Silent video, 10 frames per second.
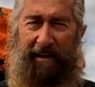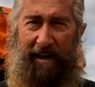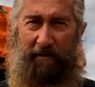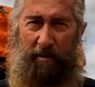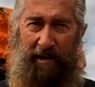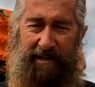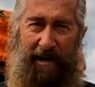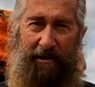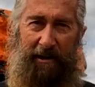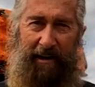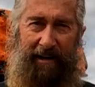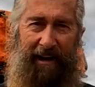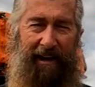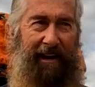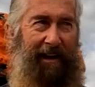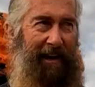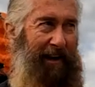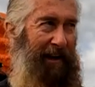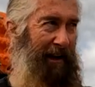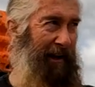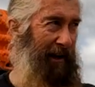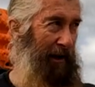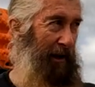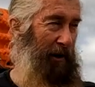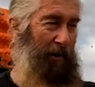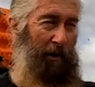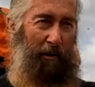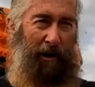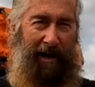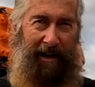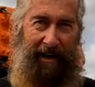Never been so clean. Whew.